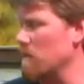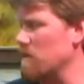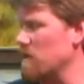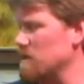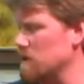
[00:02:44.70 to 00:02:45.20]

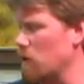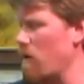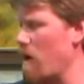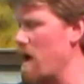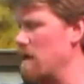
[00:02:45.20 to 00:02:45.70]
But this is
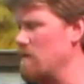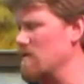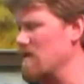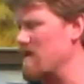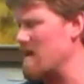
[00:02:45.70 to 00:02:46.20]
great.
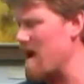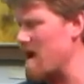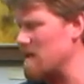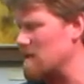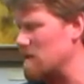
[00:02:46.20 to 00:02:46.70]
There's a
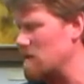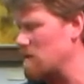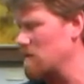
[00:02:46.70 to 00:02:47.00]
nice